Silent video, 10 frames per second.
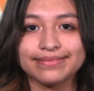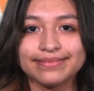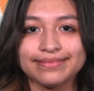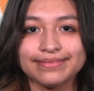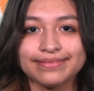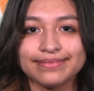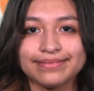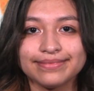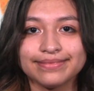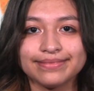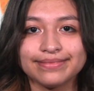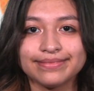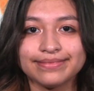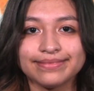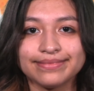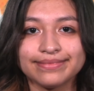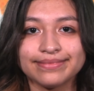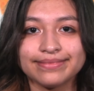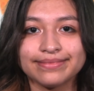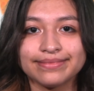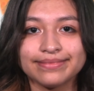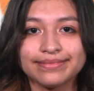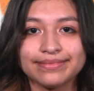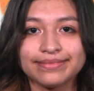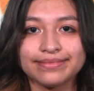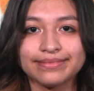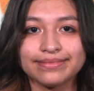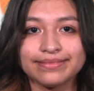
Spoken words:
[no speech]